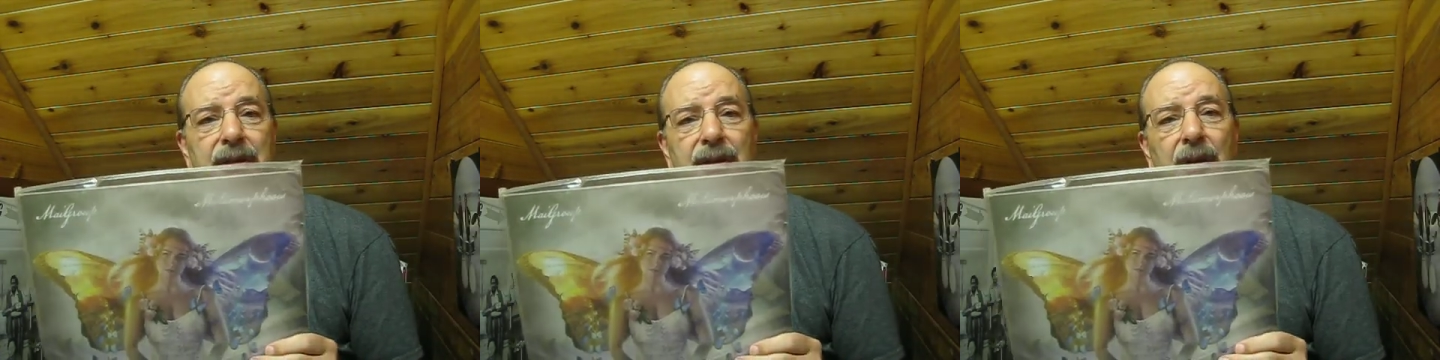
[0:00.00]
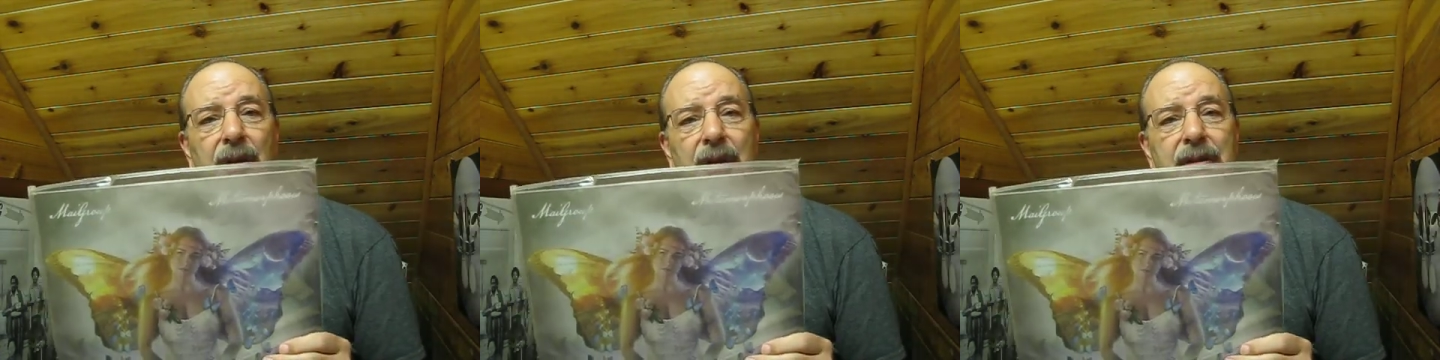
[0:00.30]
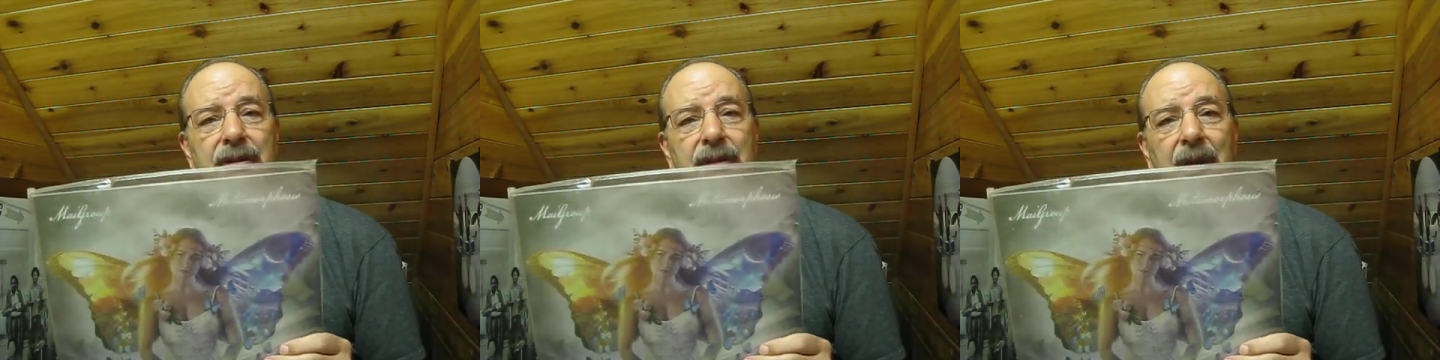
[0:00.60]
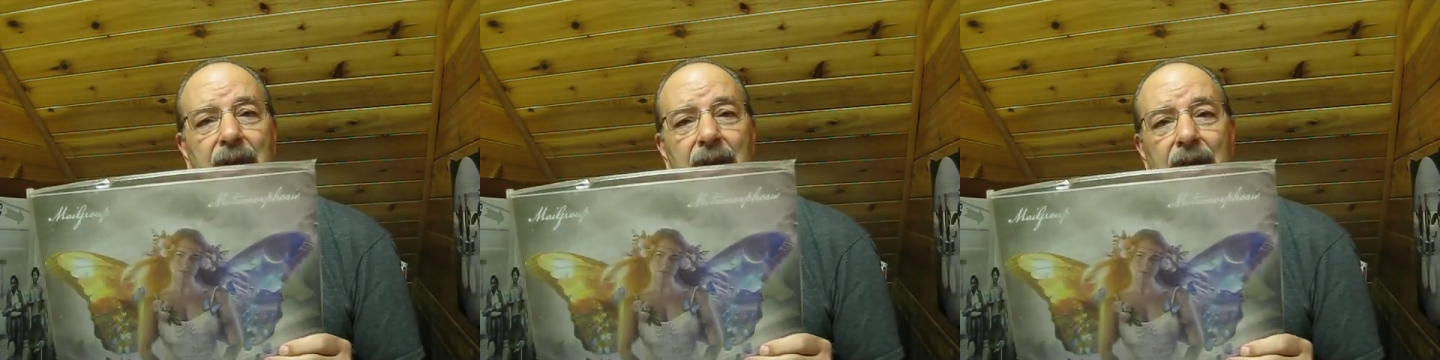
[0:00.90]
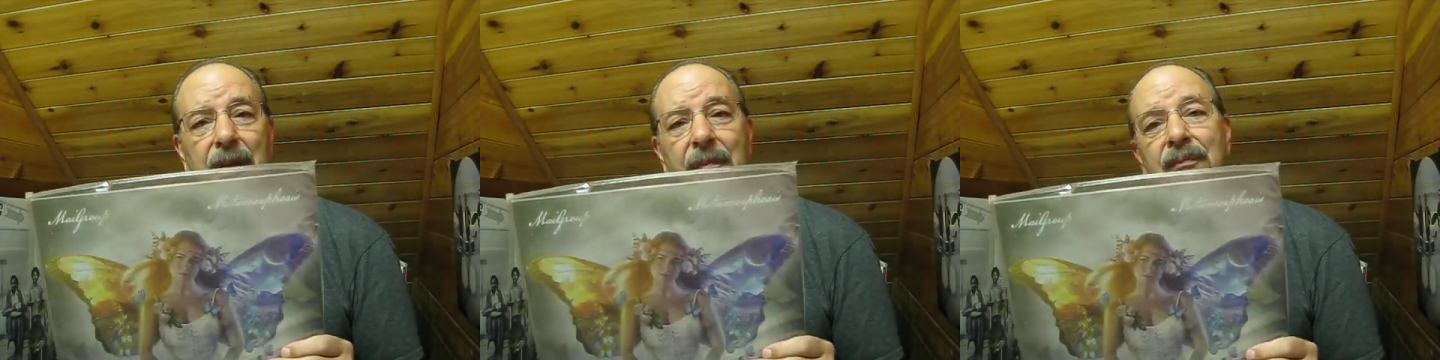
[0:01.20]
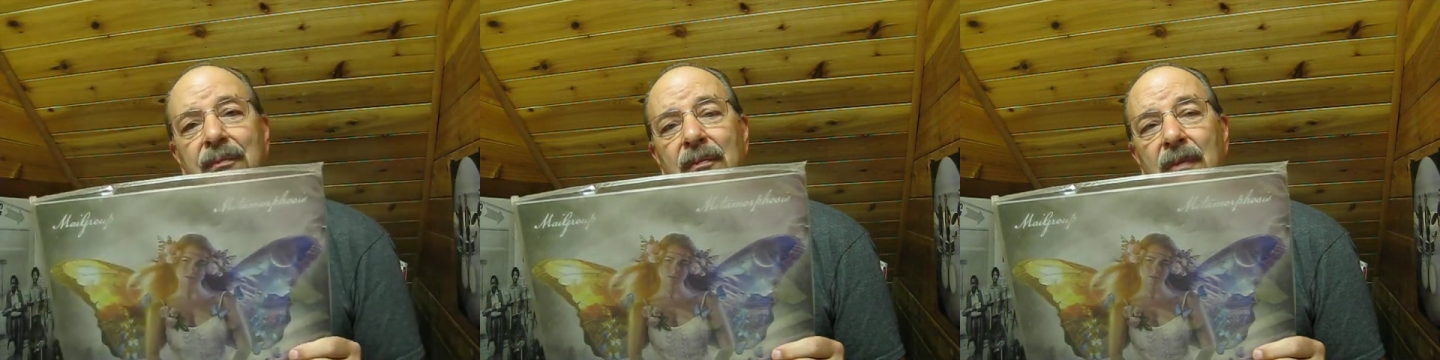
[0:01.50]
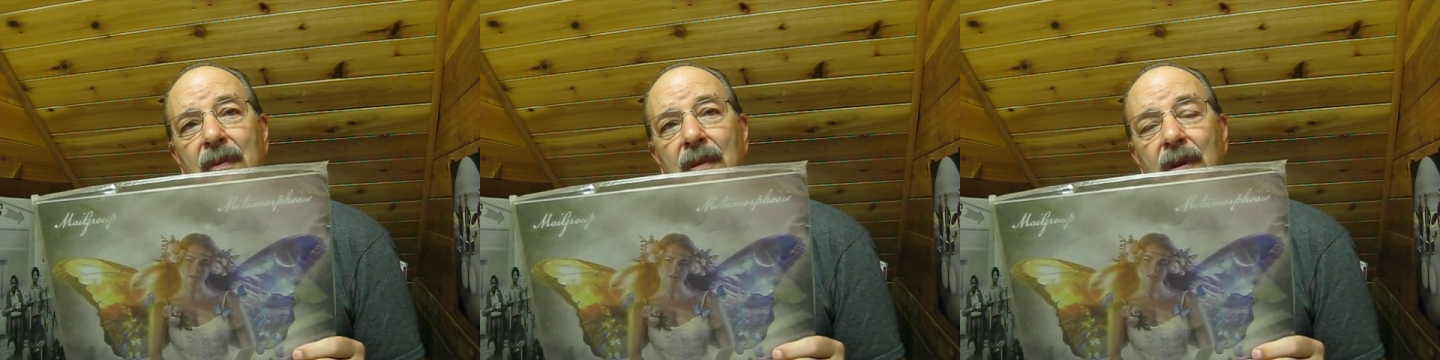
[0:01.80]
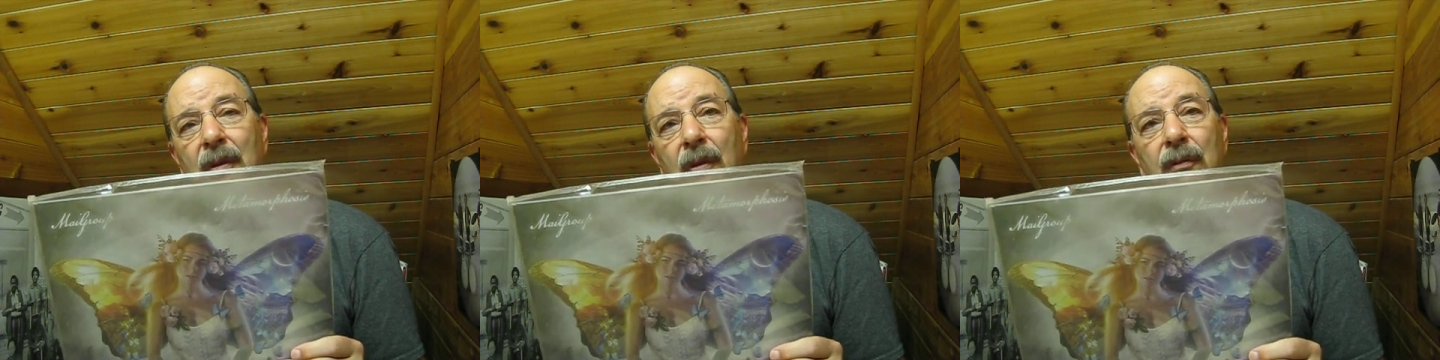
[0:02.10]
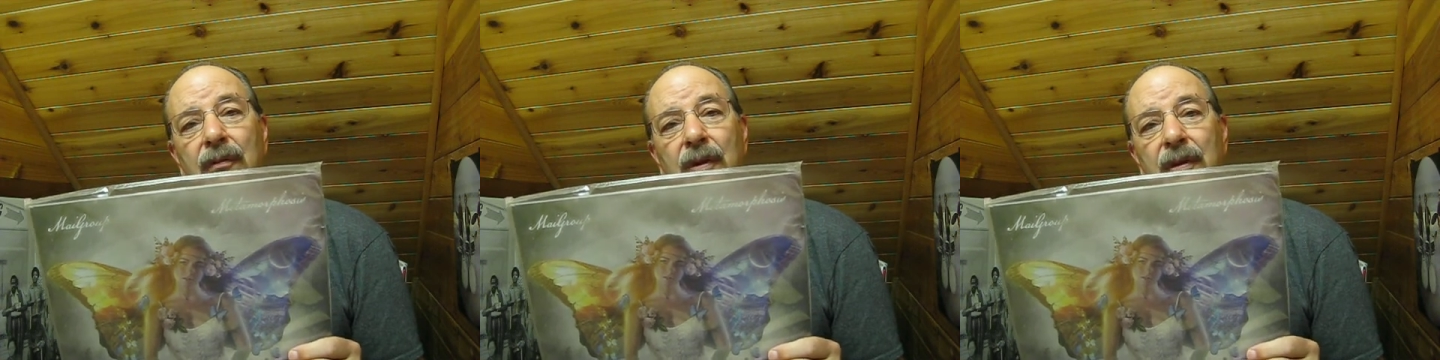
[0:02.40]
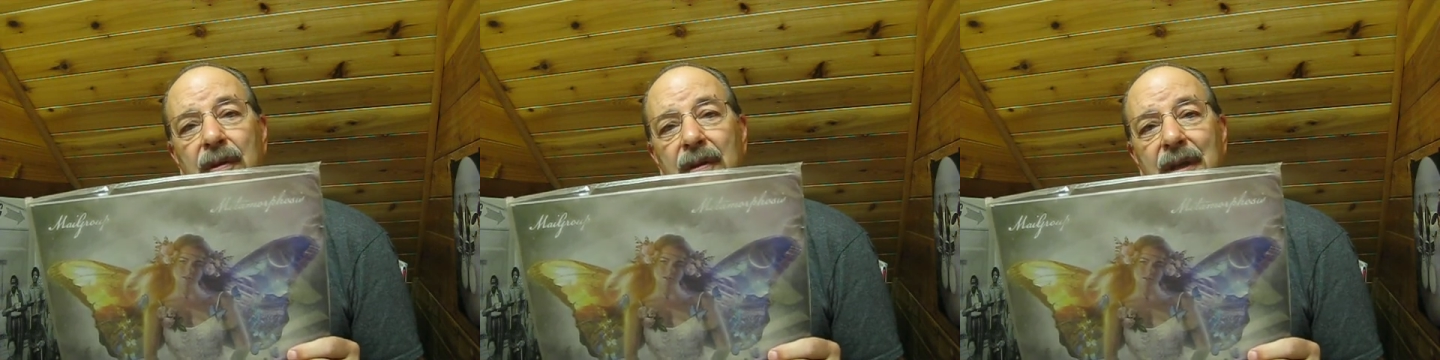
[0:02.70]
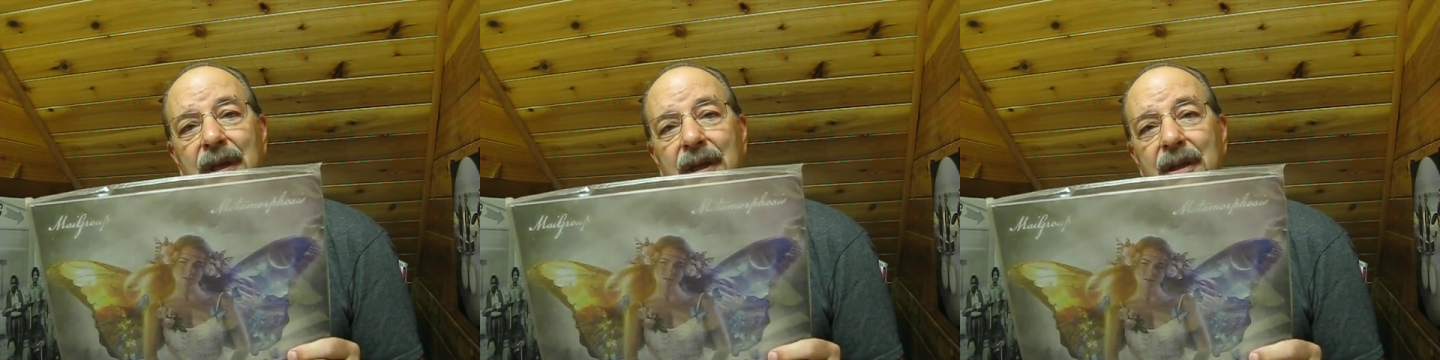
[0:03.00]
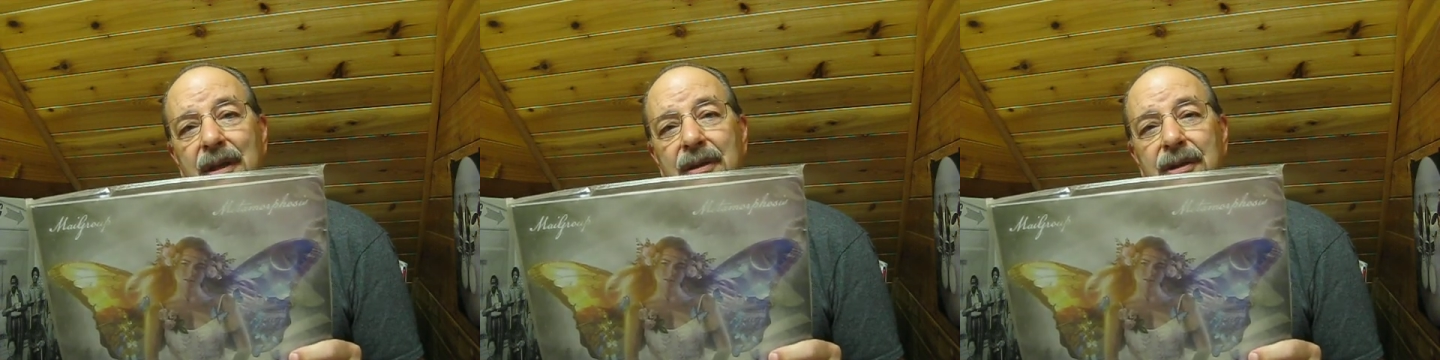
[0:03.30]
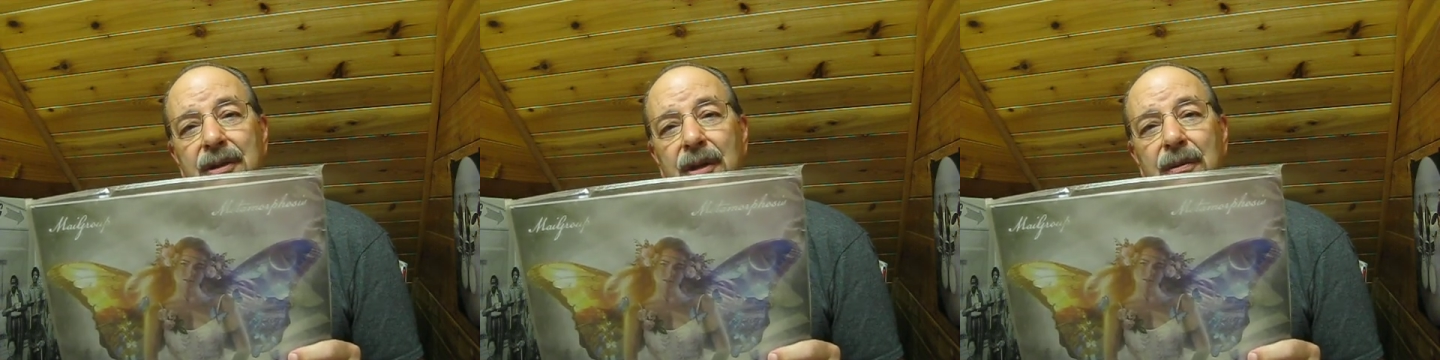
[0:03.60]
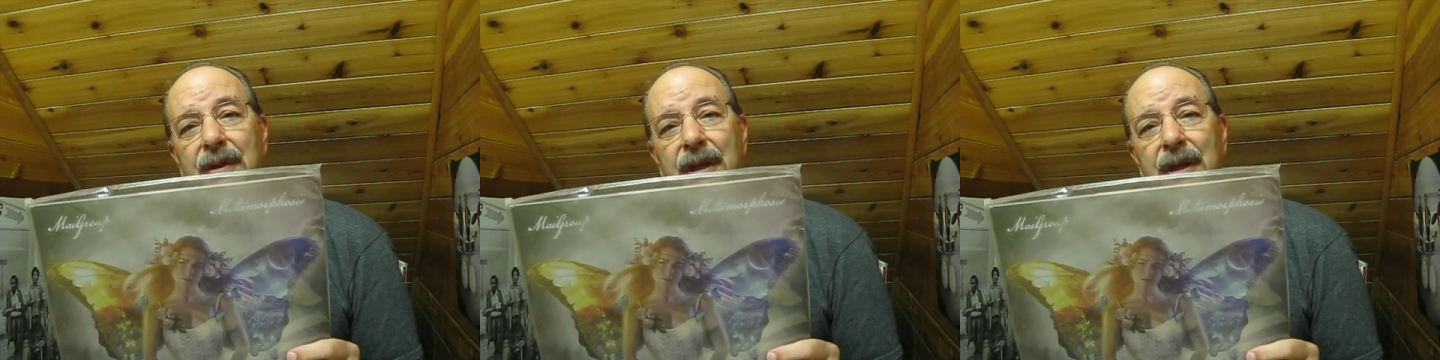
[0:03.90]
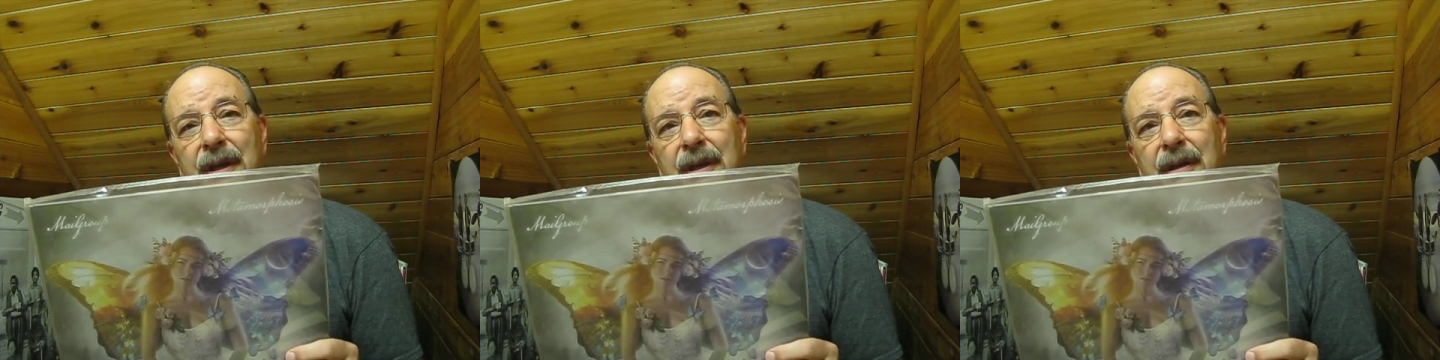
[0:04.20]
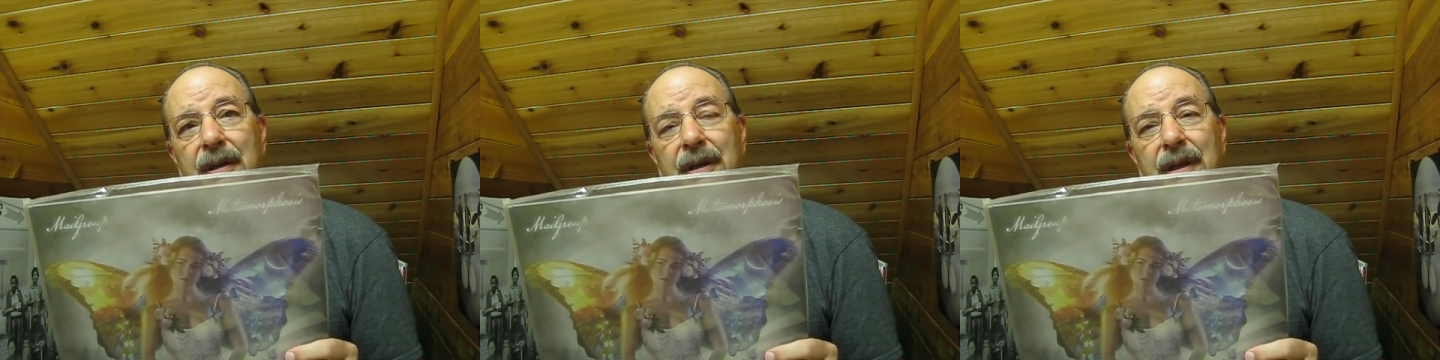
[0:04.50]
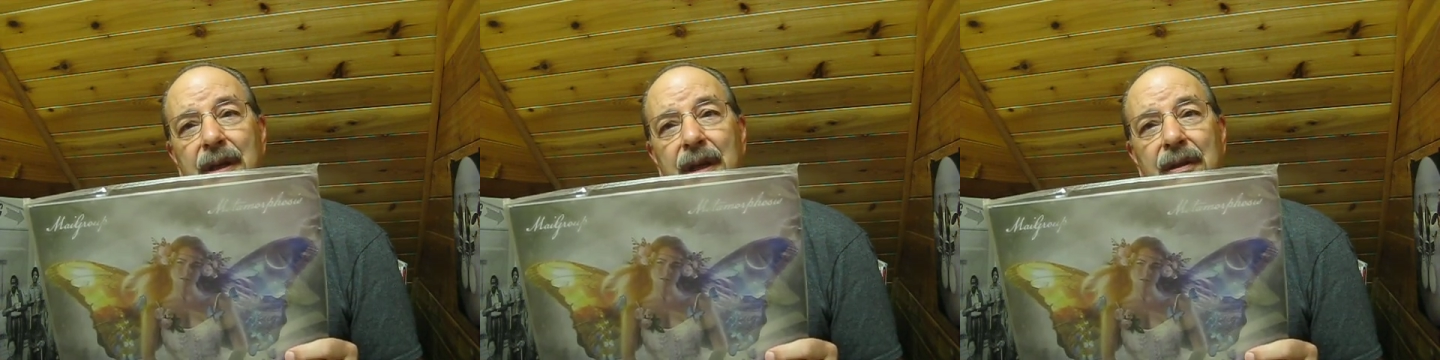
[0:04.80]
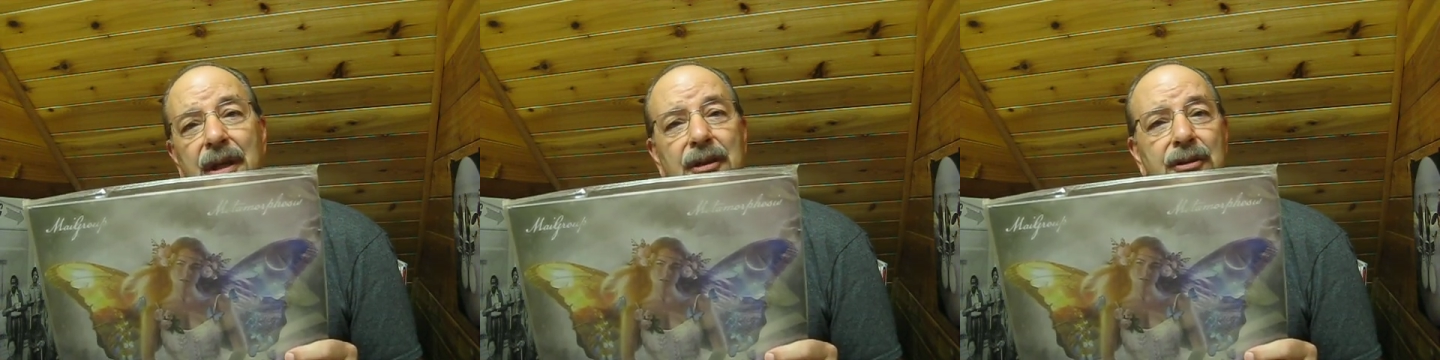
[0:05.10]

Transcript: started studying over in Estonia and then